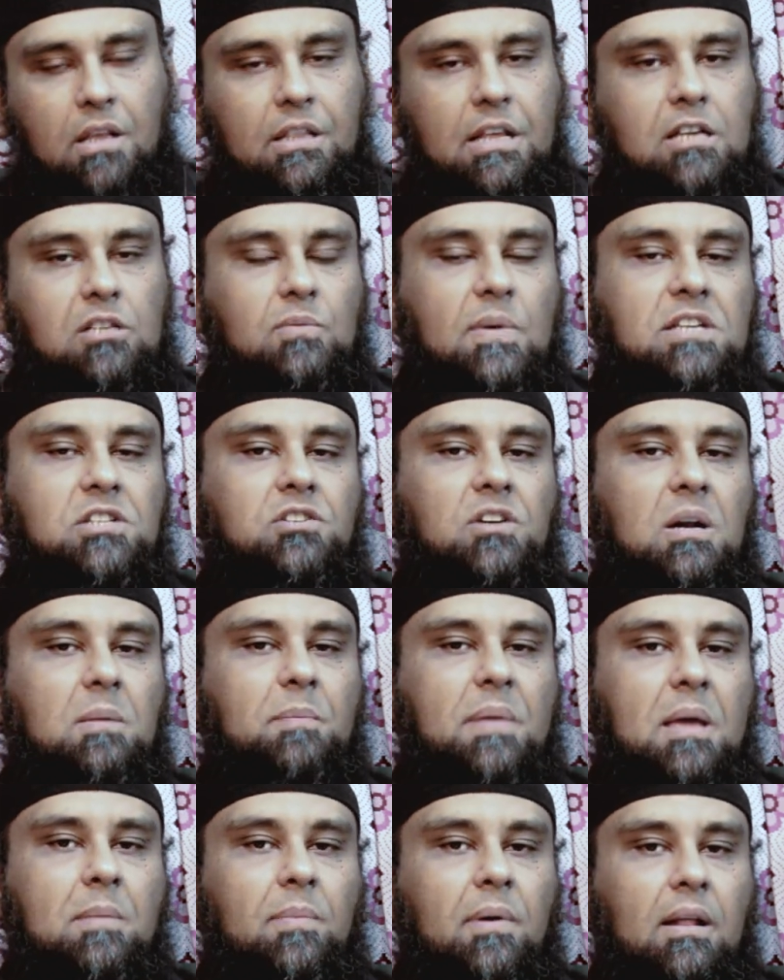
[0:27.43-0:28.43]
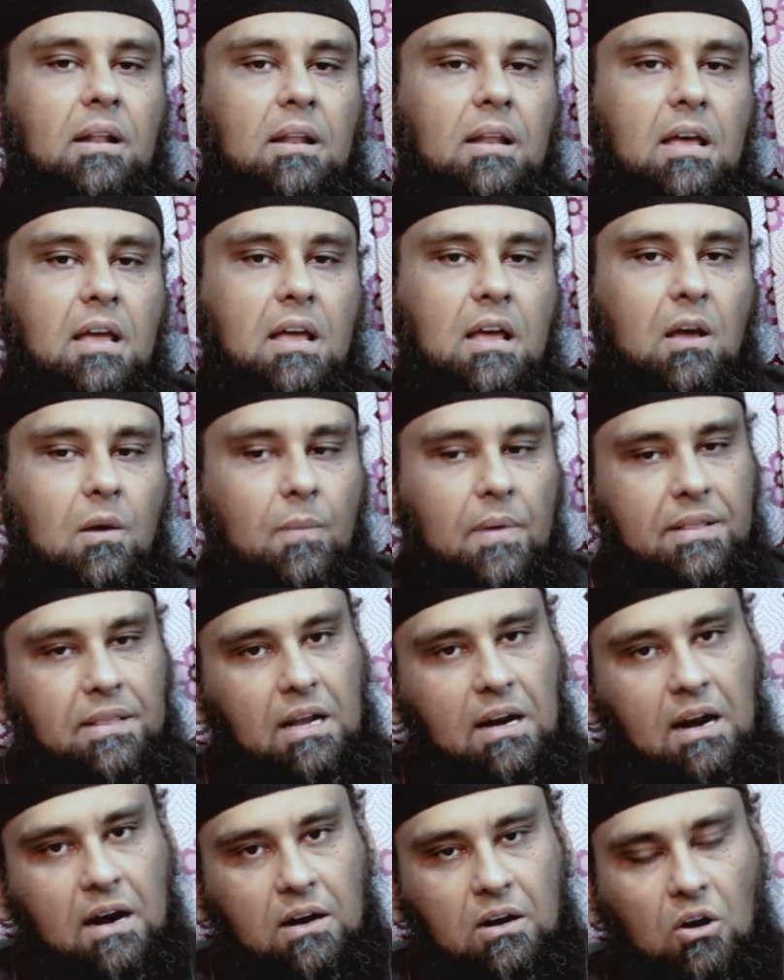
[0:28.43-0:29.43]
These Western people, when
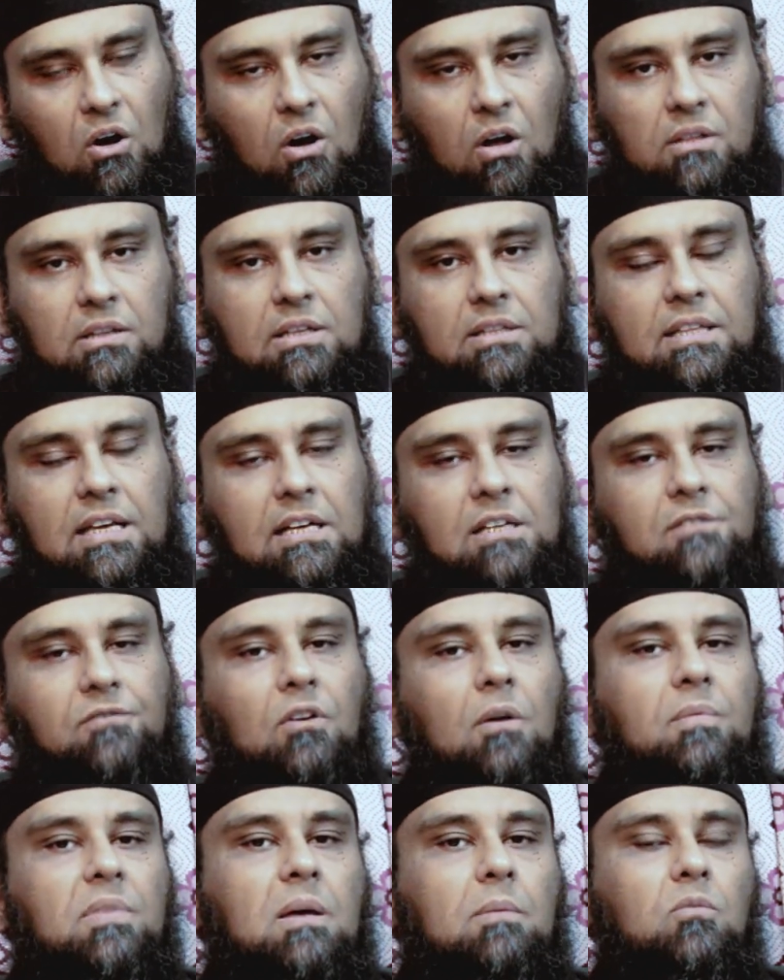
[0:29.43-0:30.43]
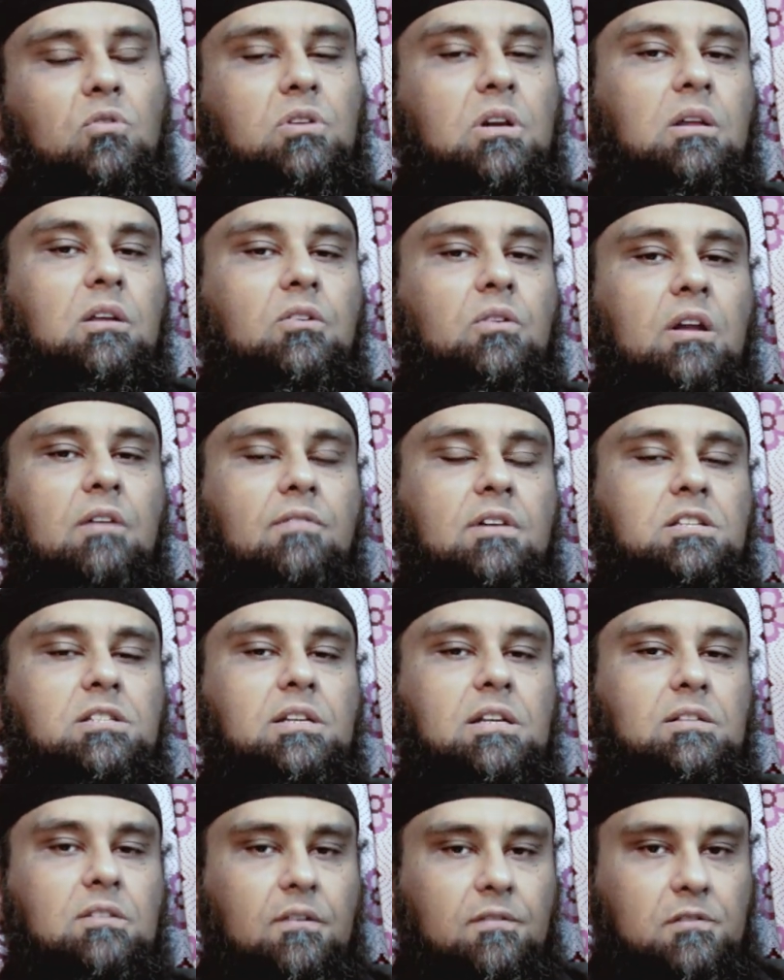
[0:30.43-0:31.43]
they learned all the things from the
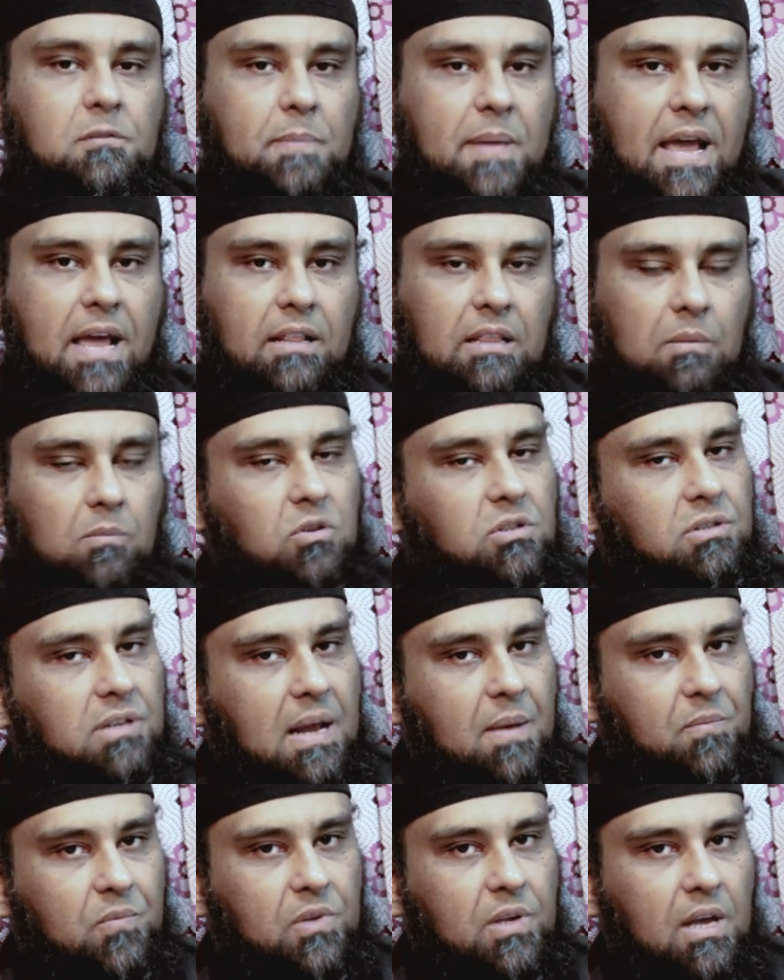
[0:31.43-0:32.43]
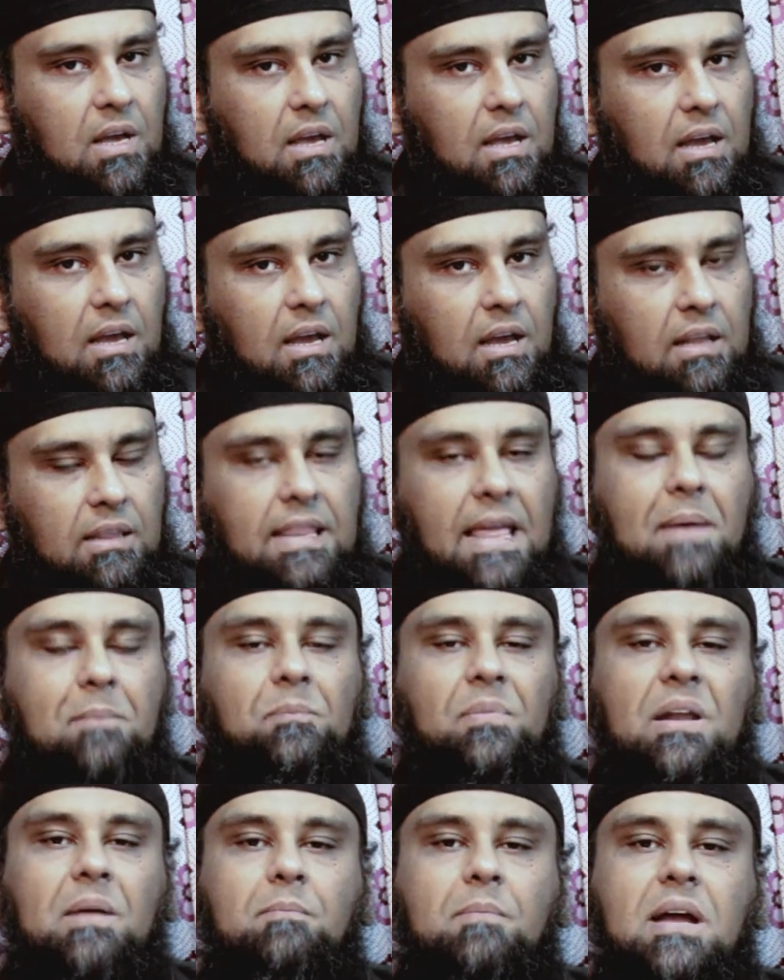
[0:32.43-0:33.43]
universities of Spain, the Muslims, they
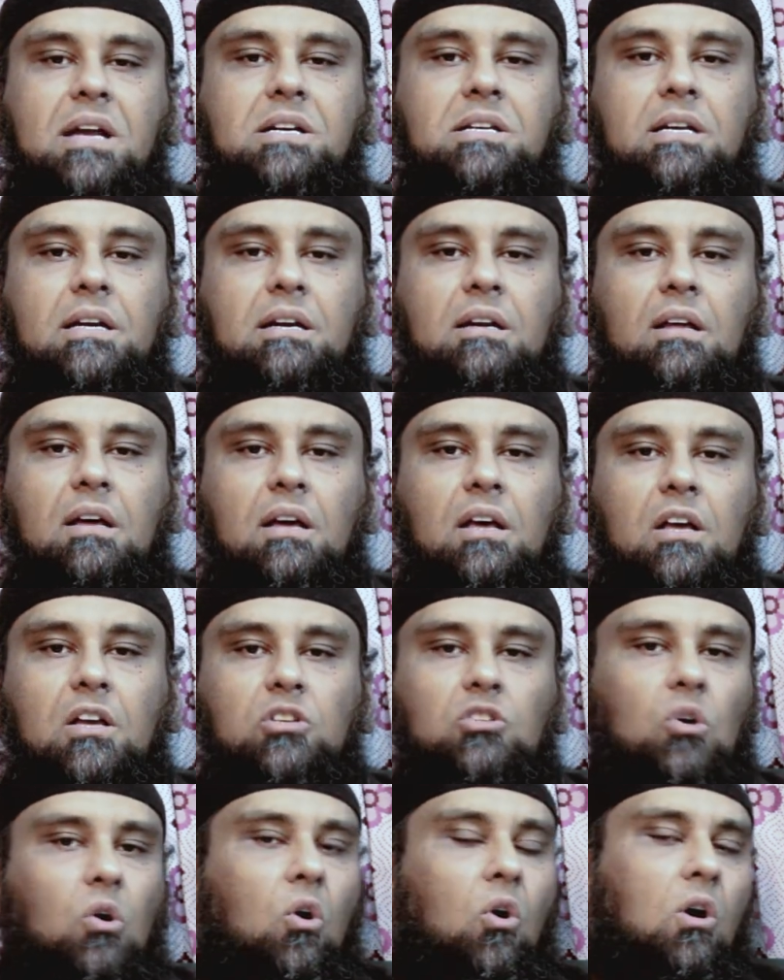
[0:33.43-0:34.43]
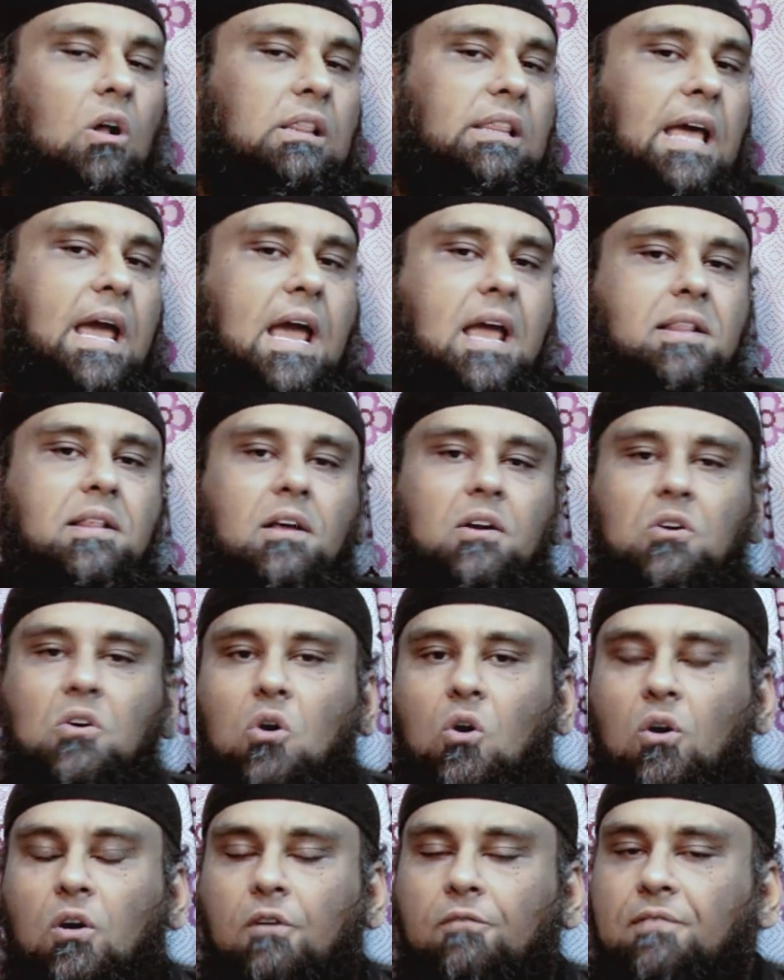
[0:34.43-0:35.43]
implemented. So all the inner
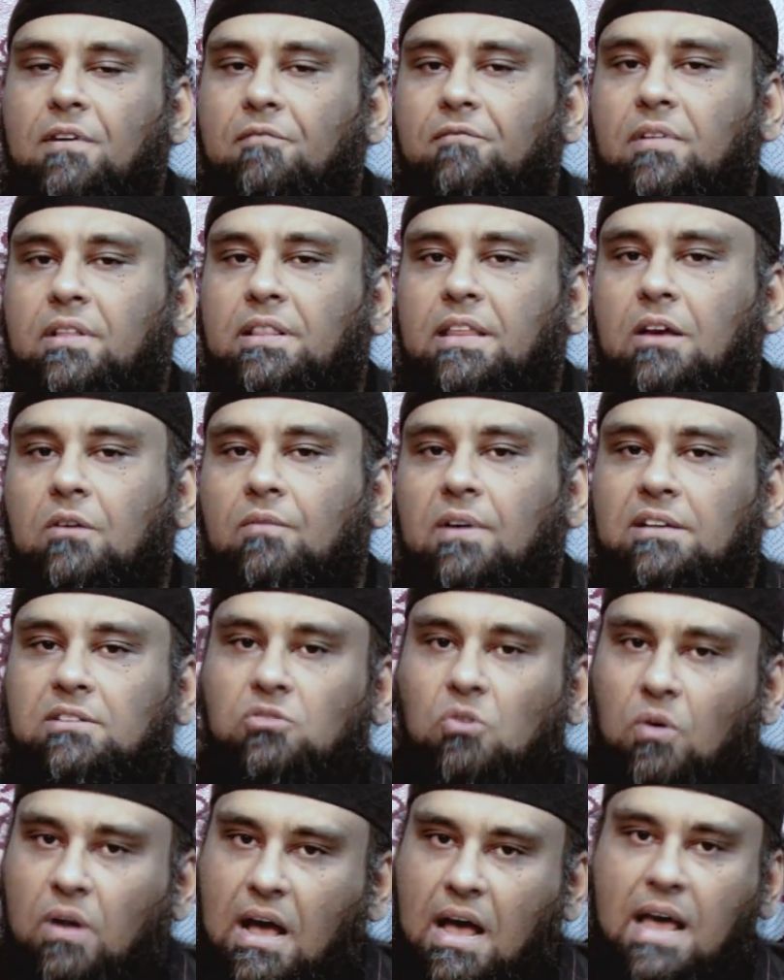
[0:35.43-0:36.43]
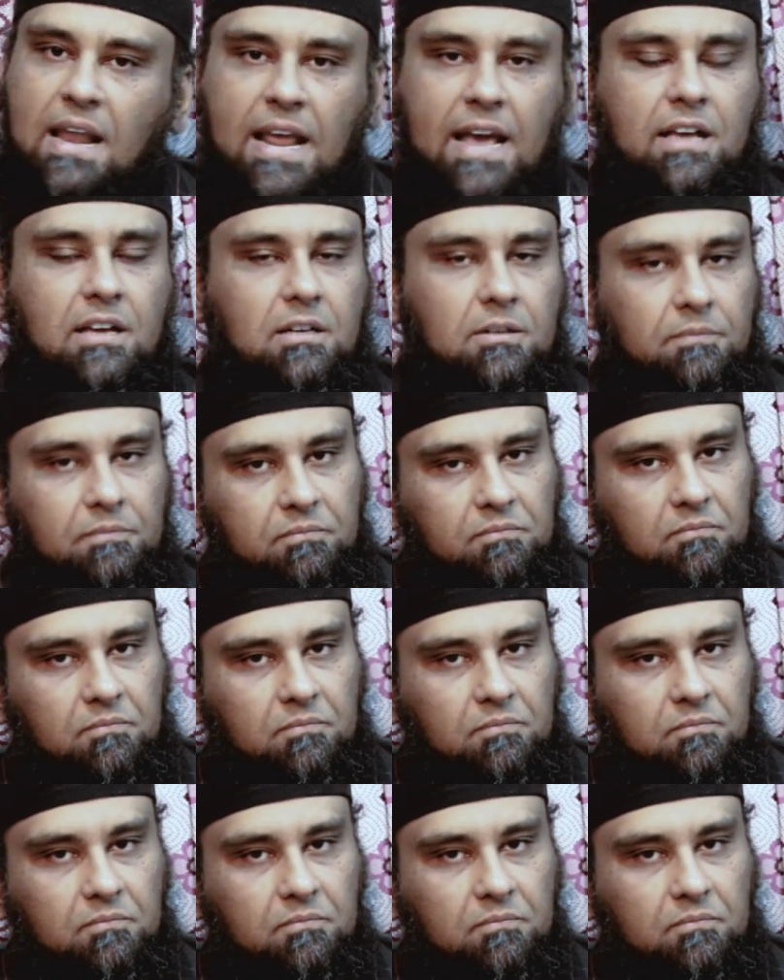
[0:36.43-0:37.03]
core of everything was Quranic.